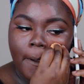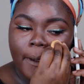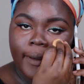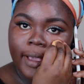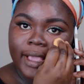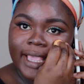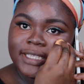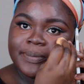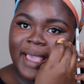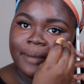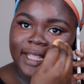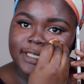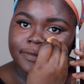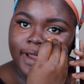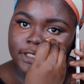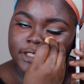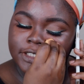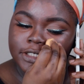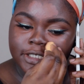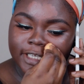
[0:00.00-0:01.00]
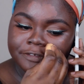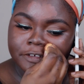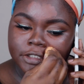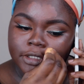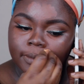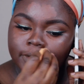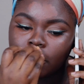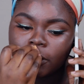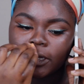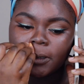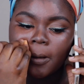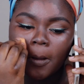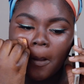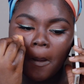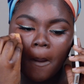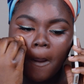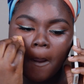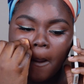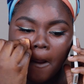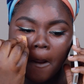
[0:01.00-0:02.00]
and I won't wait for
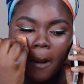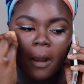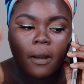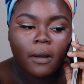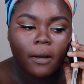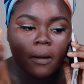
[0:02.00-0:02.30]
nobody.